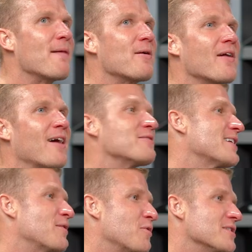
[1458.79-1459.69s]
How about
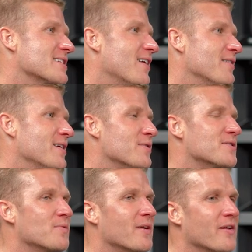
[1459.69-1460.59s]
outside Orange County?
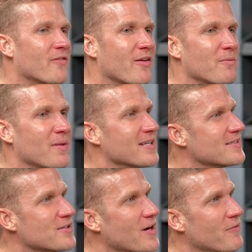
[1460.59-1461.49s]
What's one of your favorite
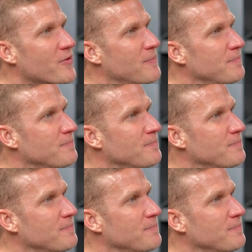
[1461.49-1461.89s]
places to travel?